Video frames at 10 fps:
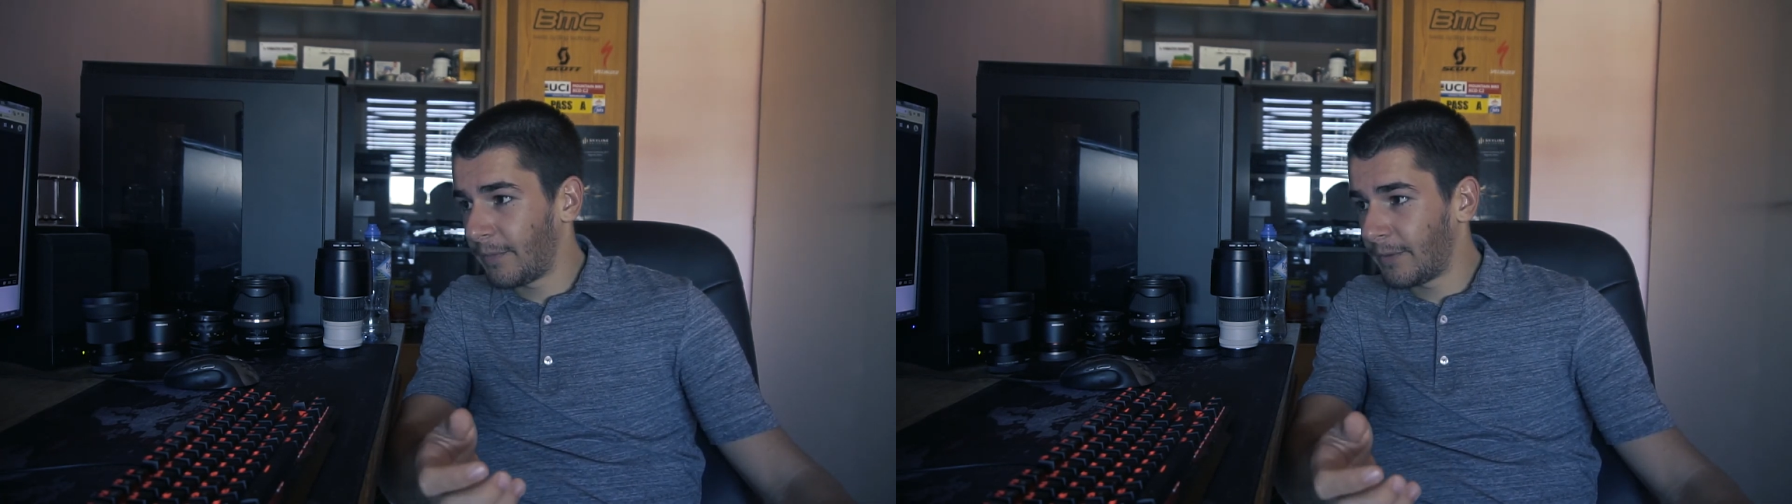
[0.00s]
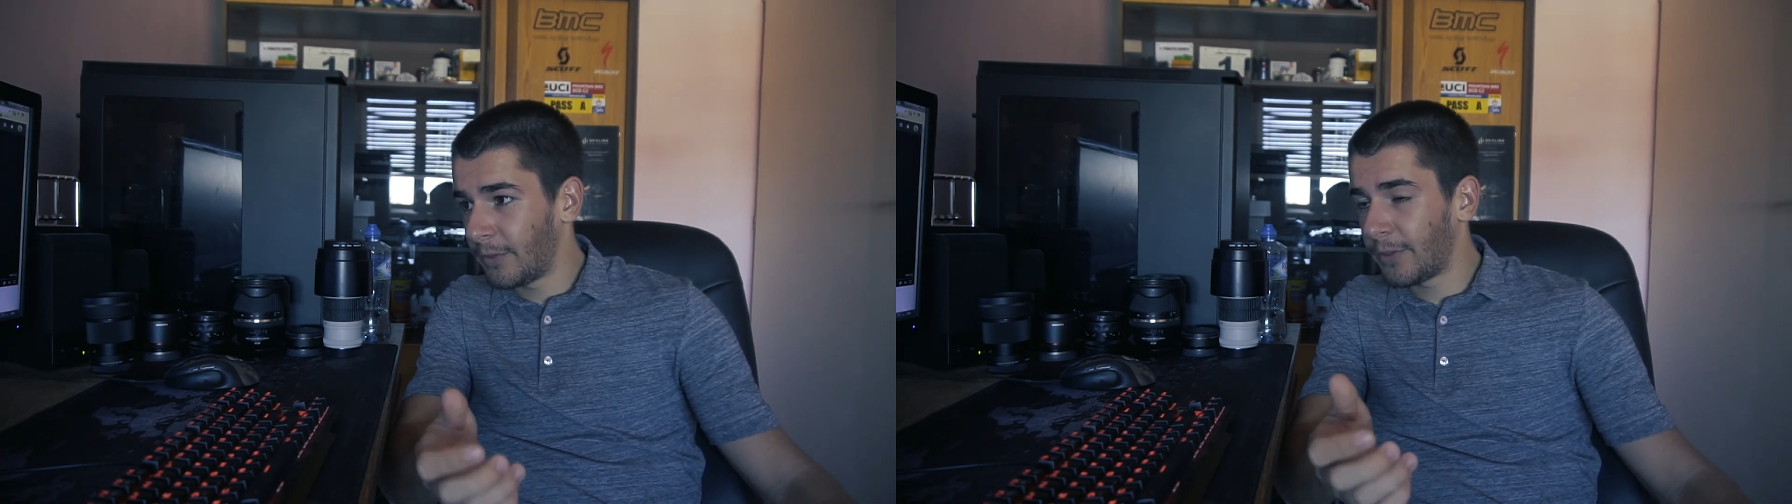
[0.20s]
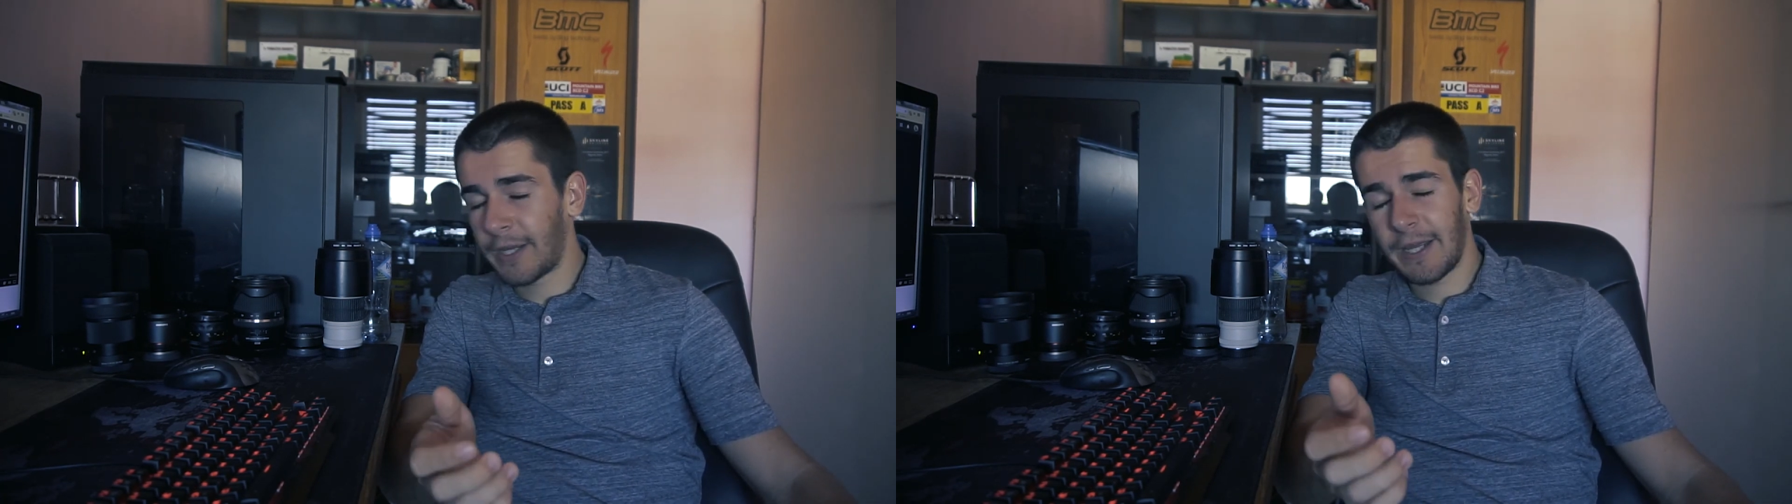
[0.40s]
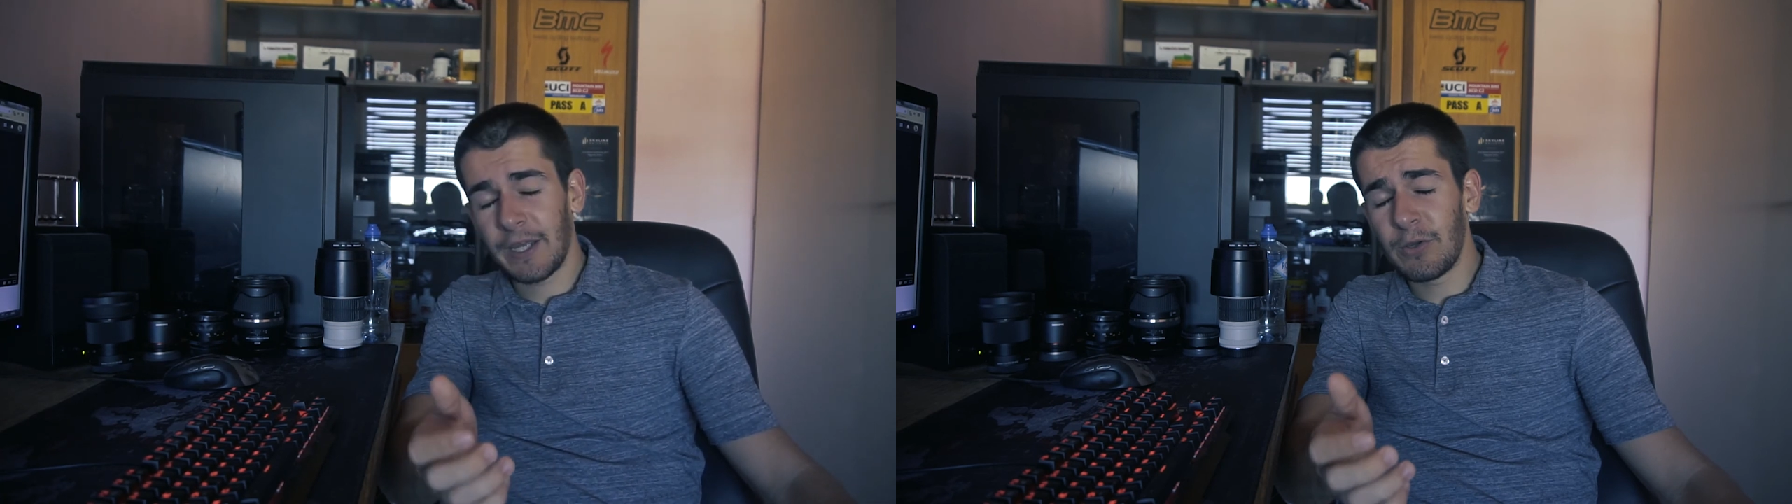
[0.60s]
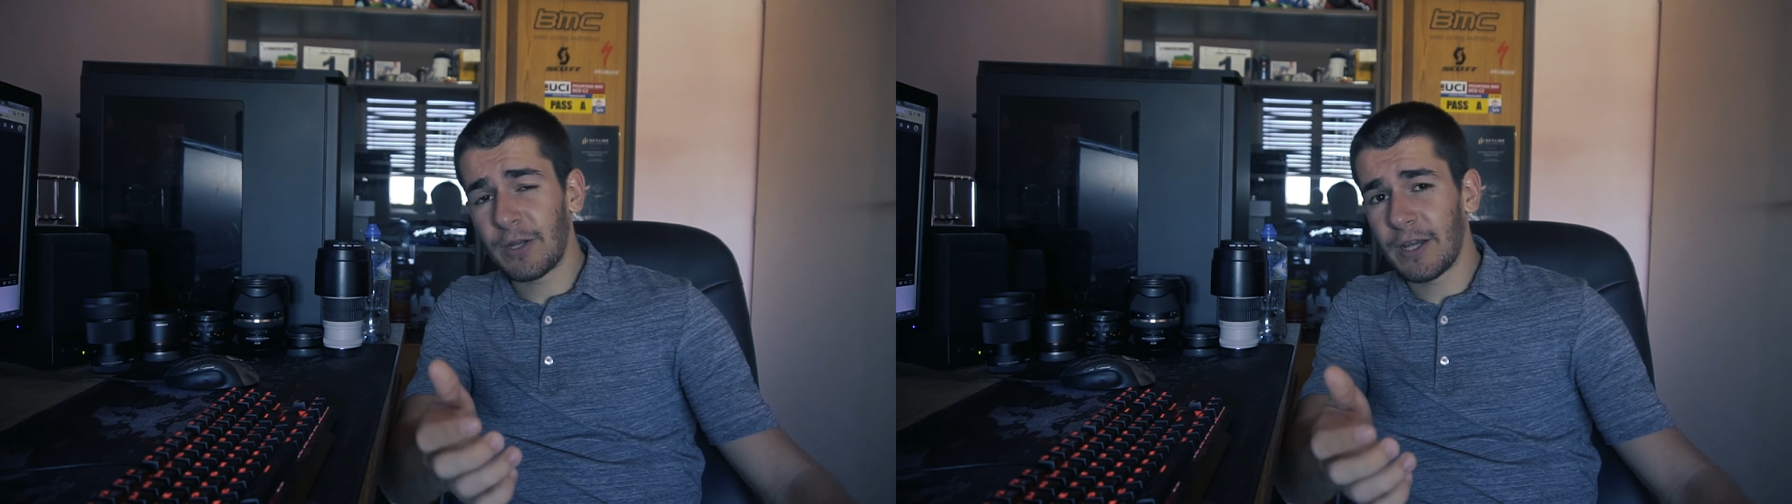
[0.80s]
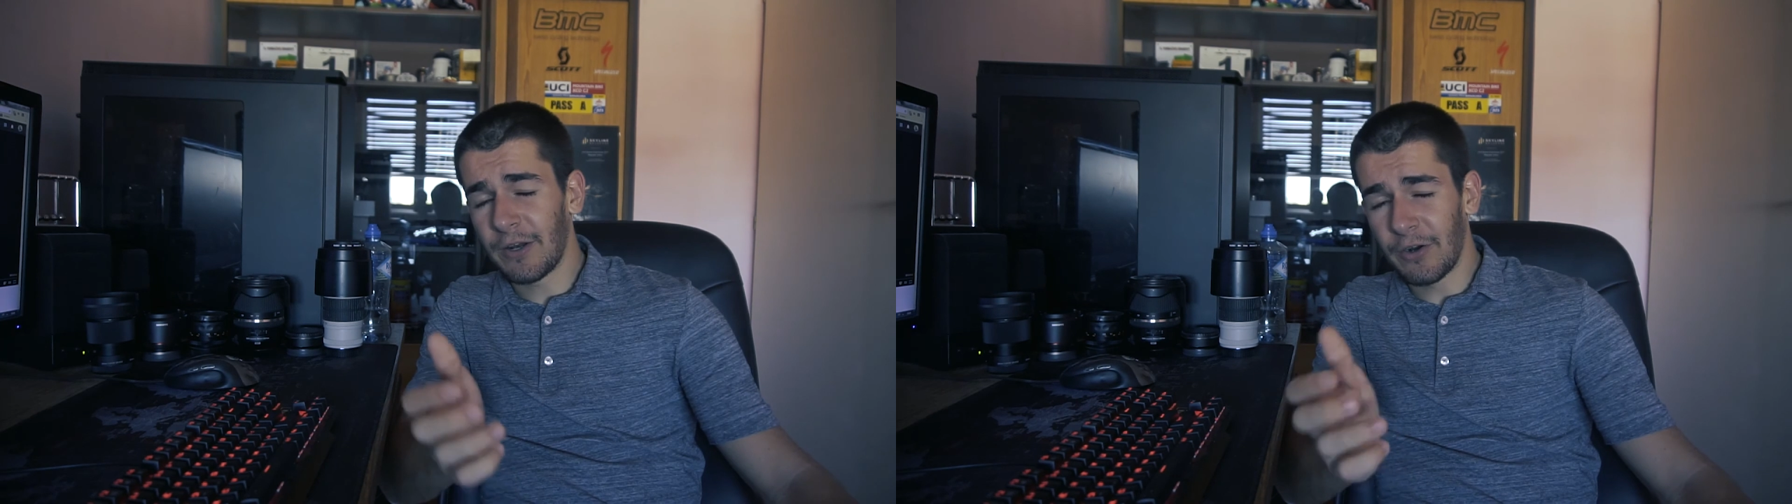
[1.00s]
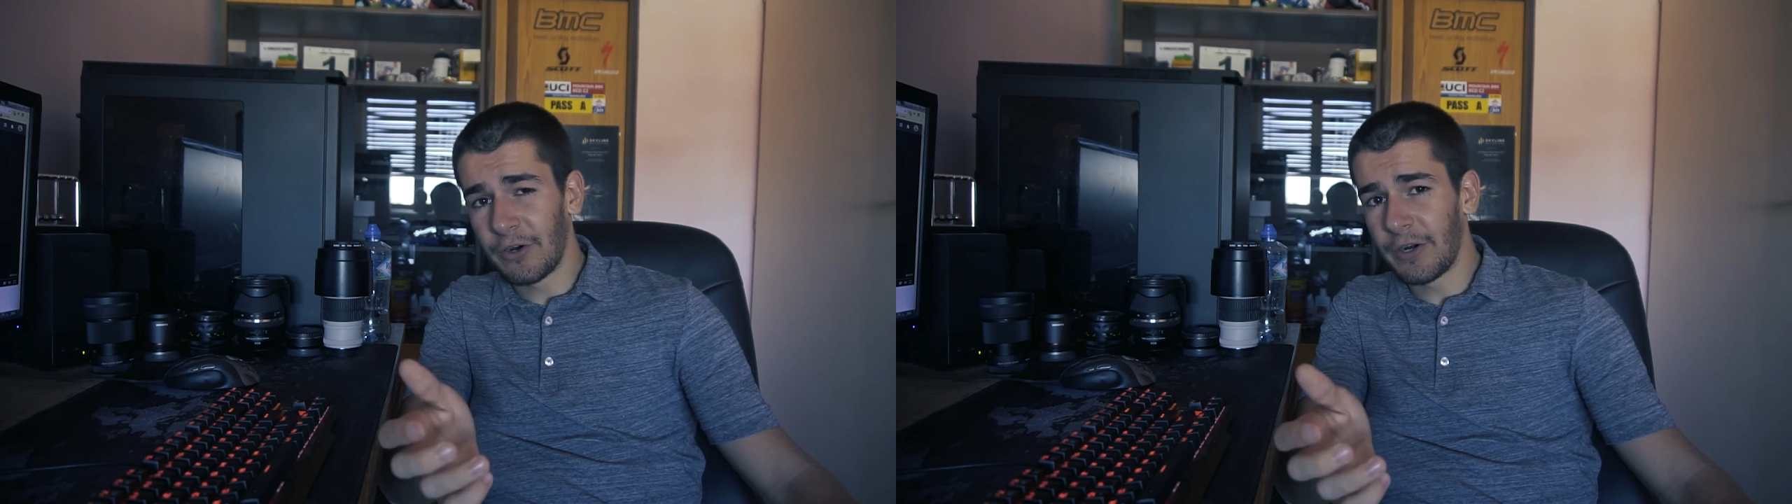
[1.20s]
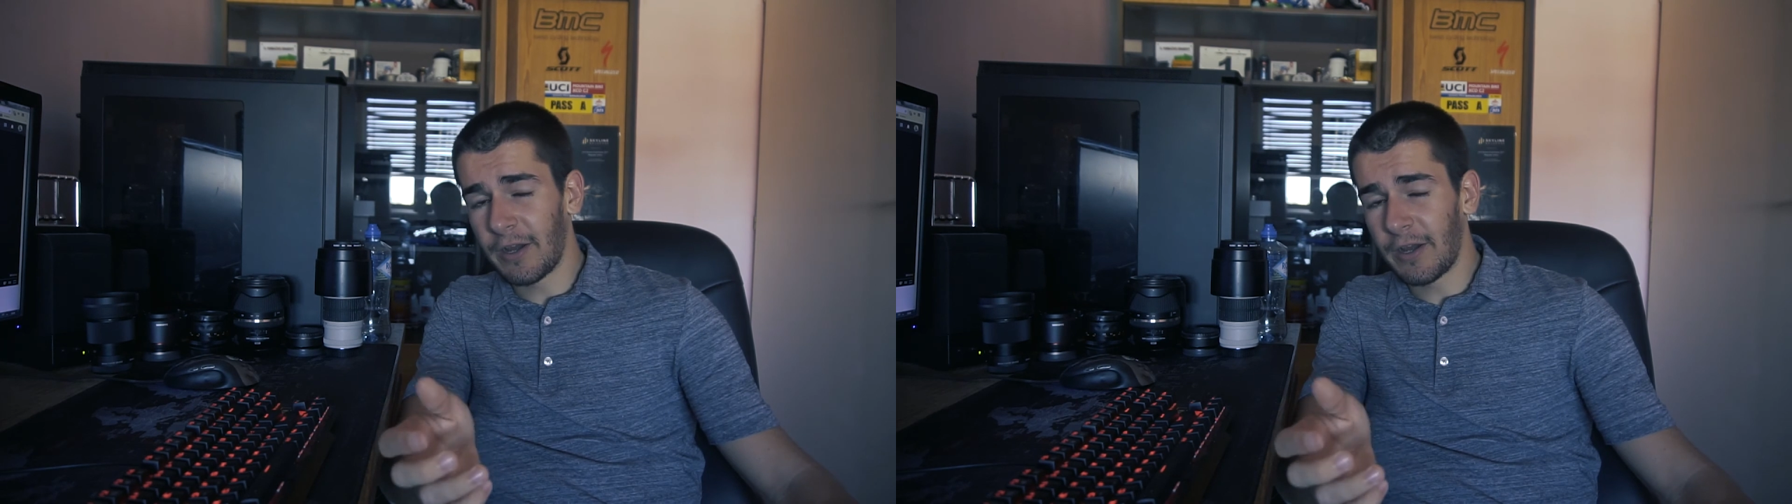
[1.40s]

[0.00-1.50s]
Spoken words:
you can learn